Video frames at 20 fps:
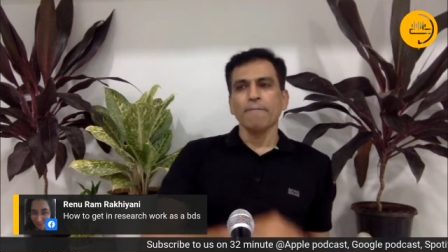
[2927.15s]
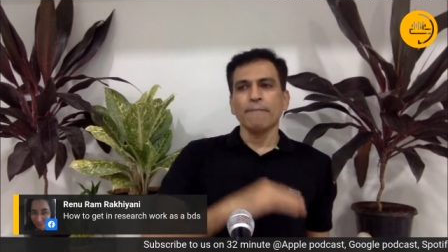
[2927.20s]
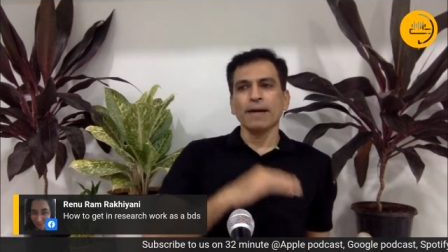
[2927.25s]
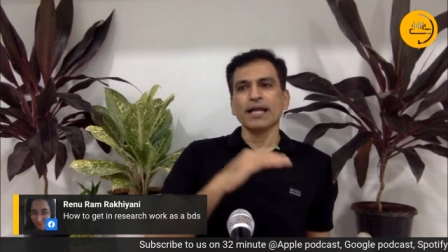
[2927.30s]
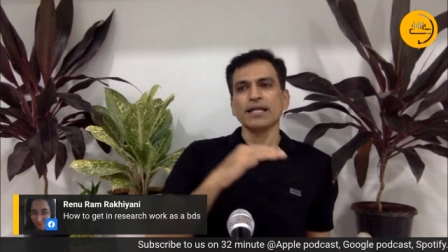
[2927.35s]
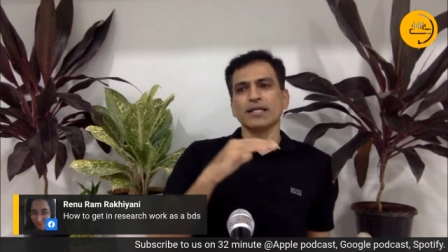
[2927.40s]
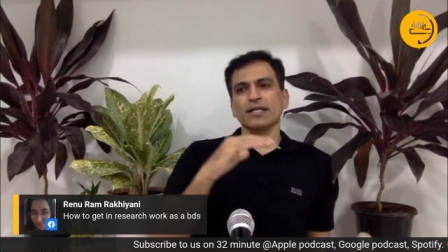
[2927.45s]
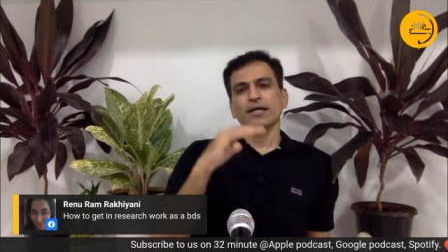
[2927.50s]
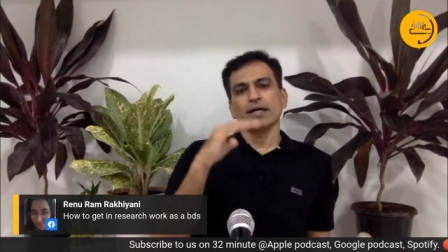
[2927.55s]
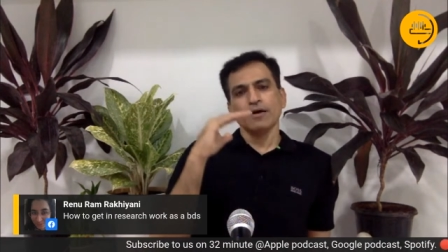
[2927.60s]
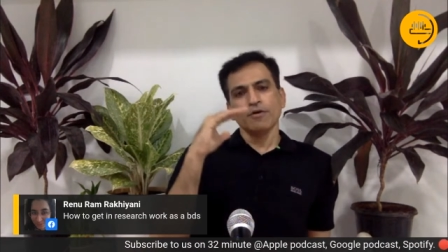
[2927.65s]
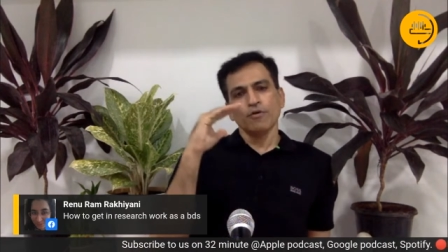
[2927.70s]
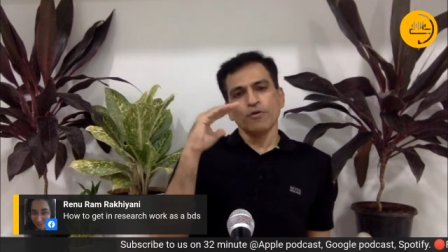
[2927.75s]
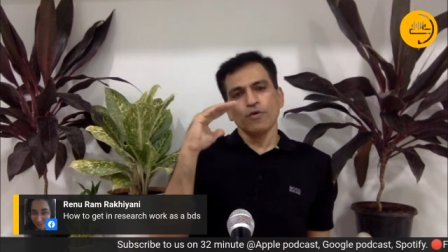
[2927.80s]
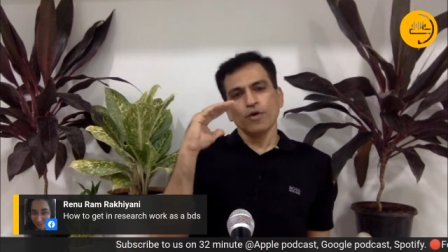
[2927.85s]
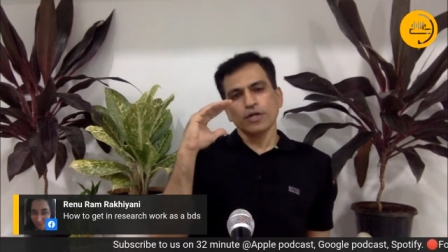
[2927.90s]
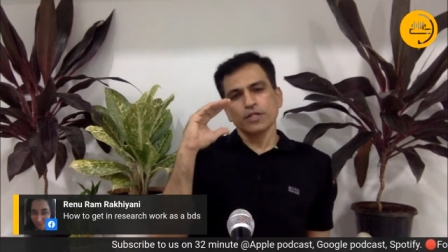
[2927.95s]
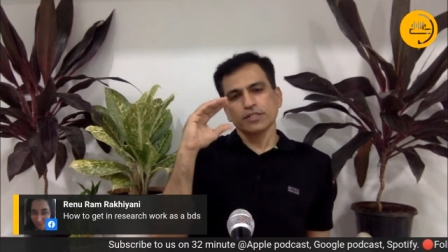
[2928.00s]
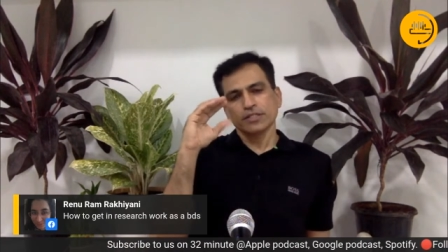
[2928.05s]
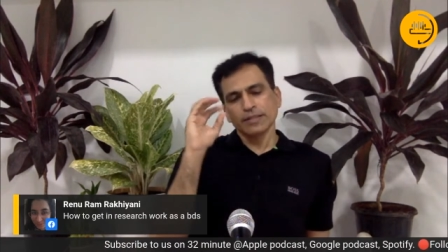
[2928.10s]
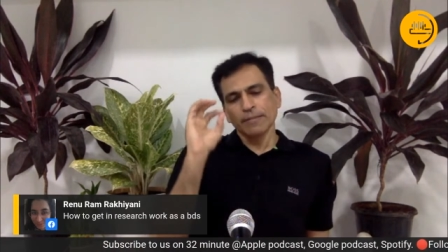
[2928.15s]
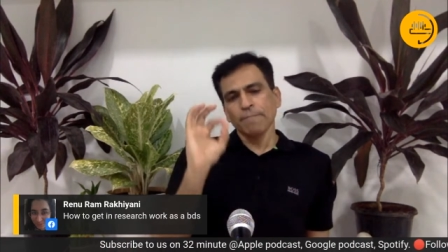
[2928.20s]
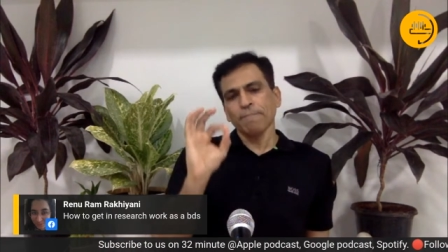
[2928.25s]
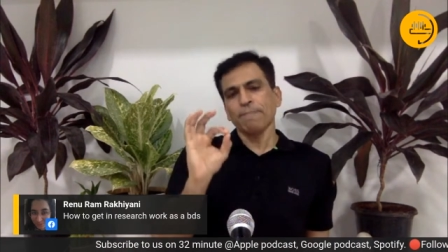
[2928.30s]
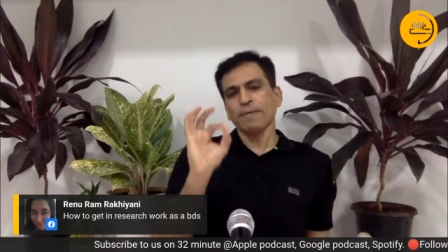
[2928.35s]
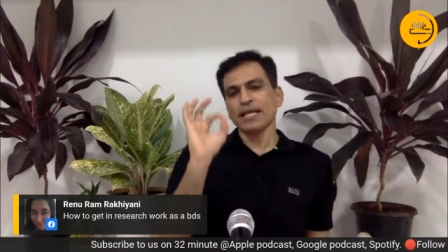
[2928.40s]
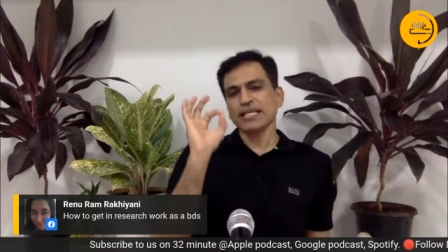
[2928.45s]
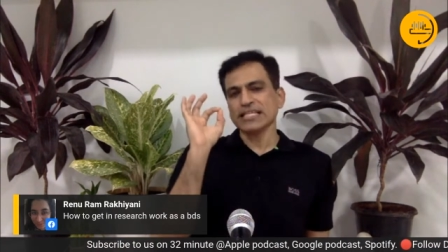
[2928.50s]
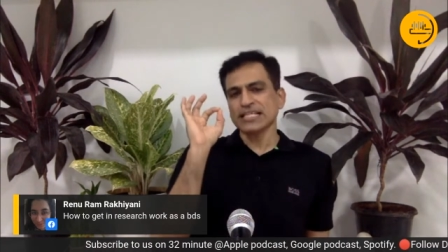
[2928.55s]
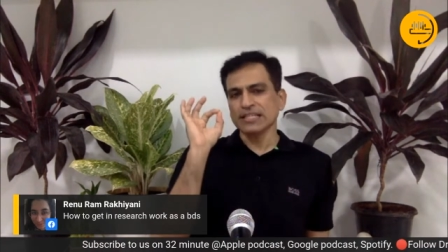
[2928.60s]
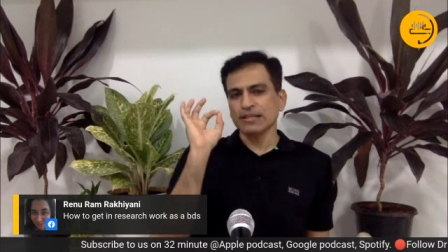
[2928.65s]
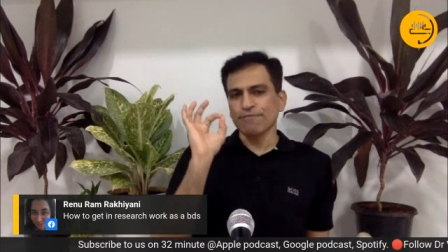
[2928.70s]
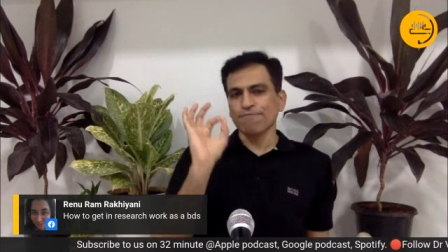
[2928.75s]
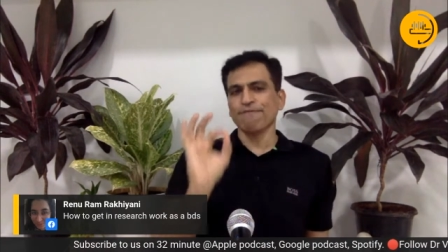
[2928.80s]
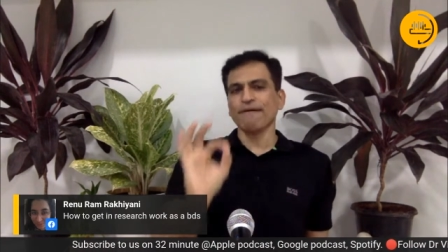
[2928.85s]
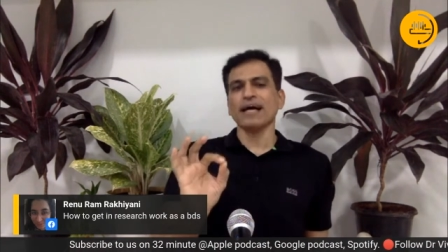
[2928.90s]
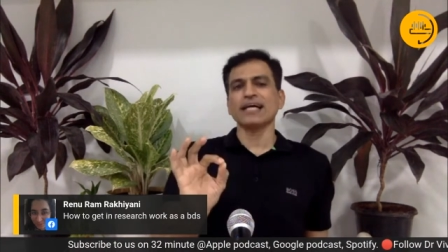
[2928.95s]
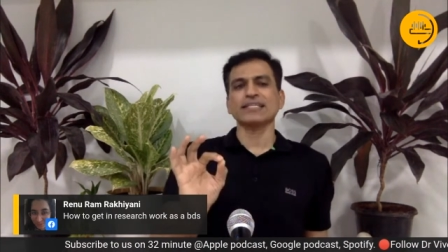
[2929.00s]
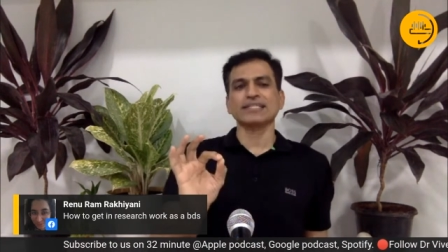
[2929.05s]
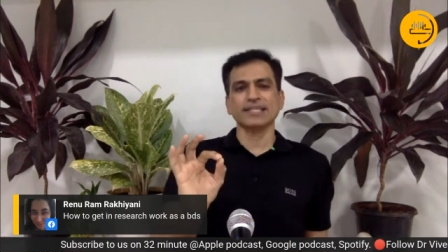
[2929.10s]
But simplest and the
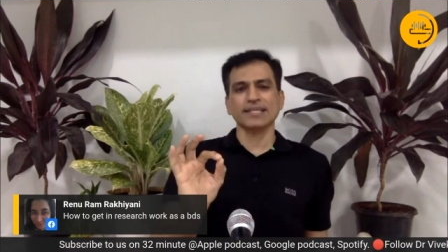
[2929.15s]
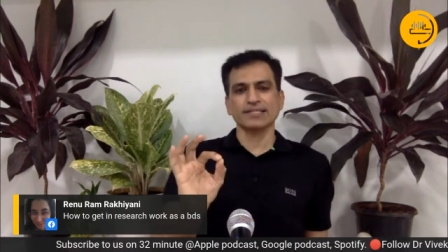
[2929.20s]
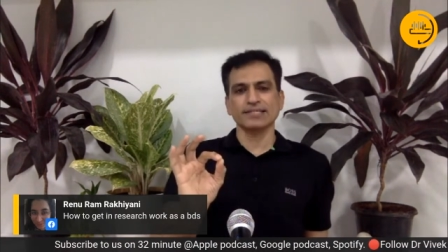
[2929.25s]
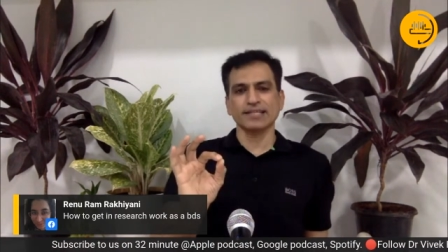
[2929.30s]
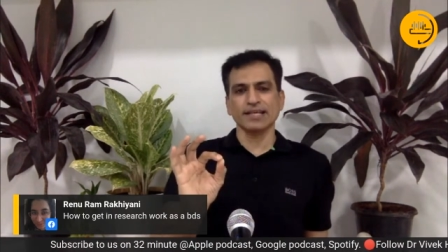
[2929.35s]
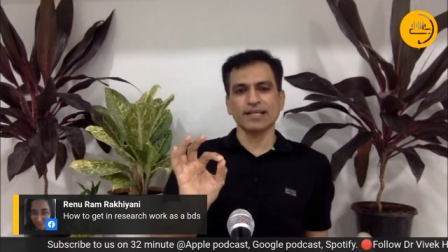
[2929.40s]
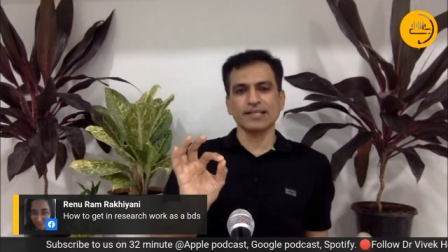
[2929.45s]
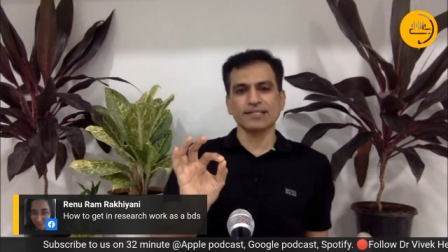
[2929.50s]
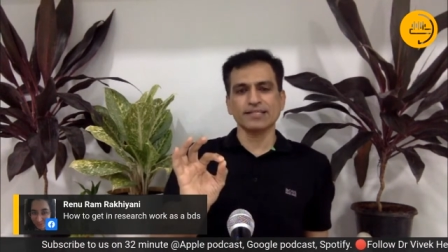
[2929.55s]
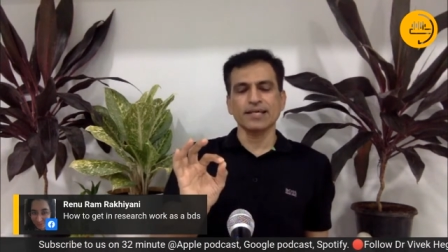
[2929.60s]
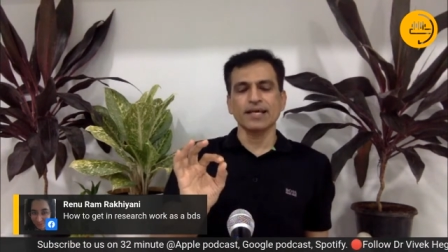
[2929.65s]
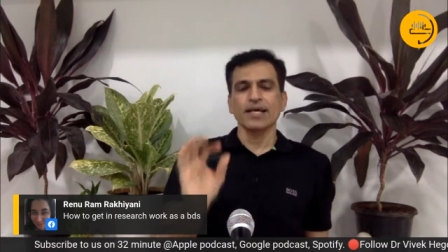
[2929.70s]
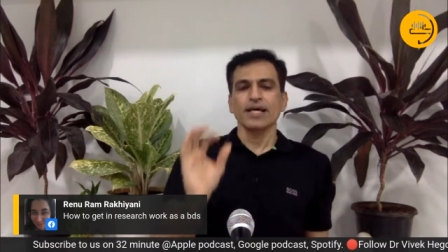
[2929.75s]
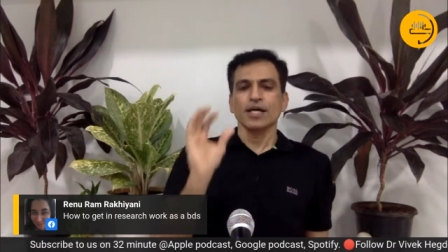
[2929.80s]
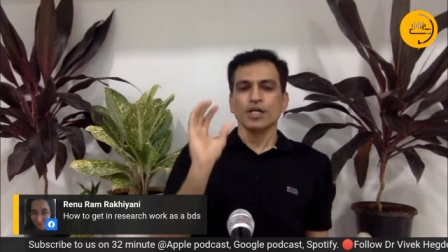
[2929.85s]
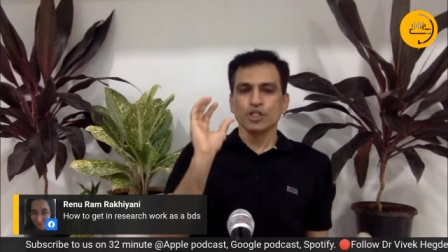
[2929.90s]
fastest is